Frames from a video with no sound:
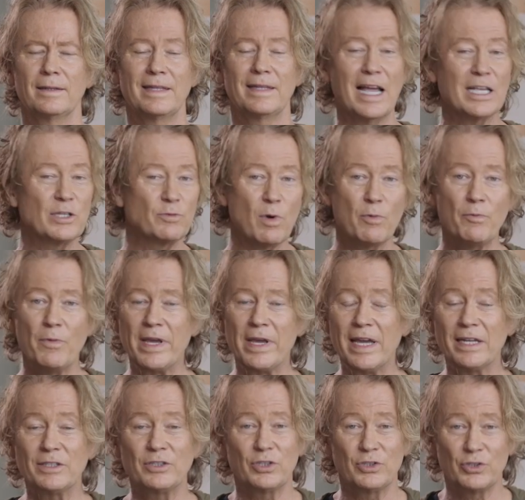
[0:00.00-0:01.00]
That's when we
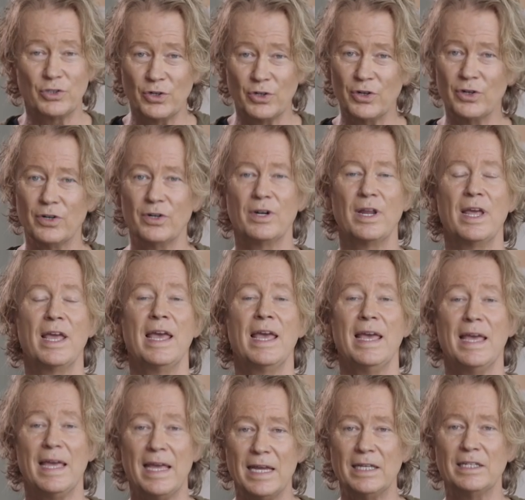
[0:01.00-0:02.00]
get to turn
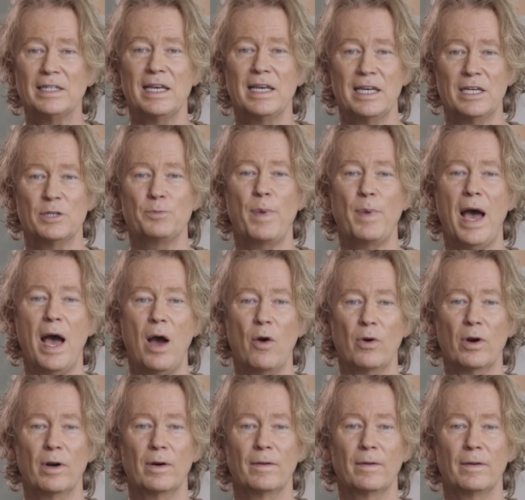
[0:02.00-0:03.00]
into His
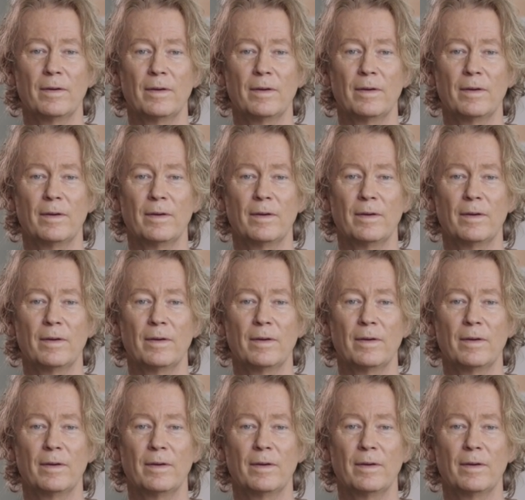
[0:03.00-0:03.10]
power.